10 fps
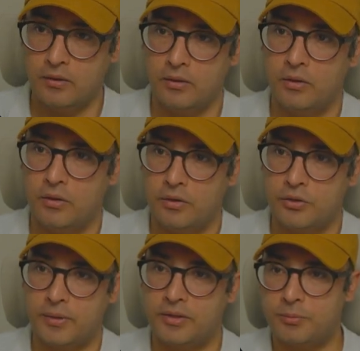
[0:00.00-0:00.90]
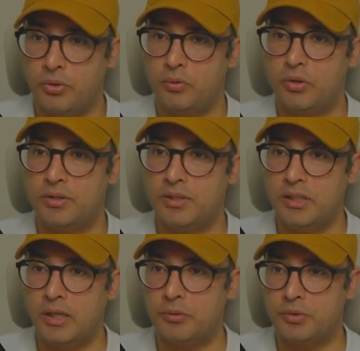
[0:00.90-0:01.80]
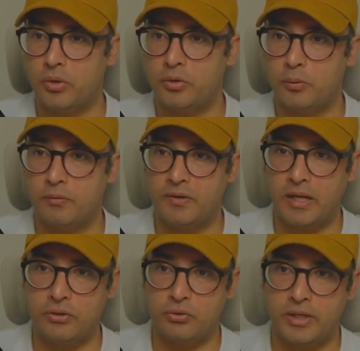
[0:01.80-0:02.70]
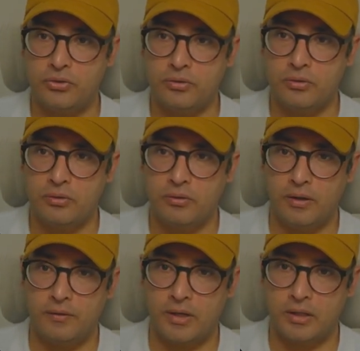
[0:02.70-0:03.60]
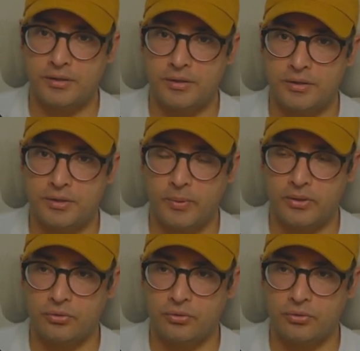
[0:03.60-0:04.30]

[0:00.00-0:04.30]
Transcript: So at this point you can see that I was talking to a financial agent that answered this question.